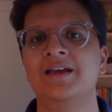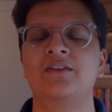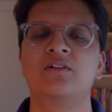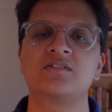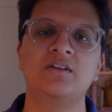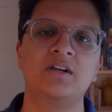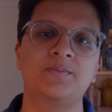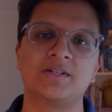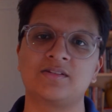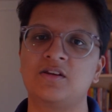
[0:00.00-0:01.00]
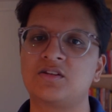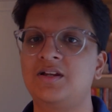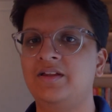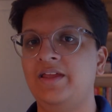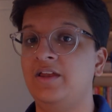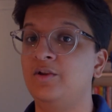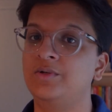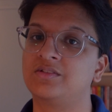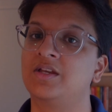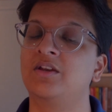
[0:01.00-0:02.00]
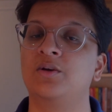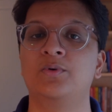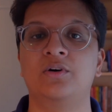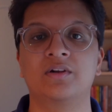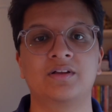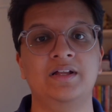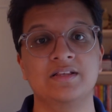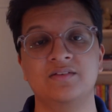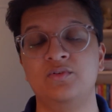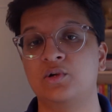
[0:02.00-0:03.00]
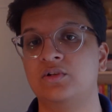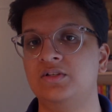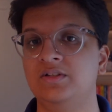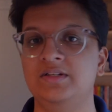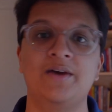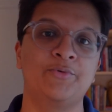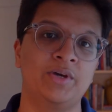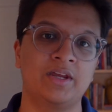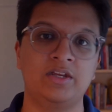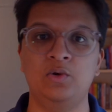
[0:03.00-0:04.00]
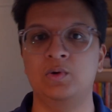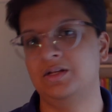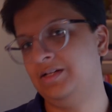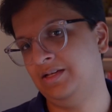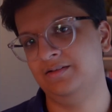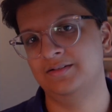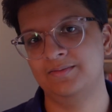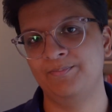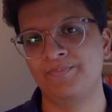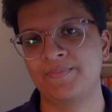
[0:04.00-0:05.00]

And you also create a presentation at the end to present your product as if you're demoing it to a client.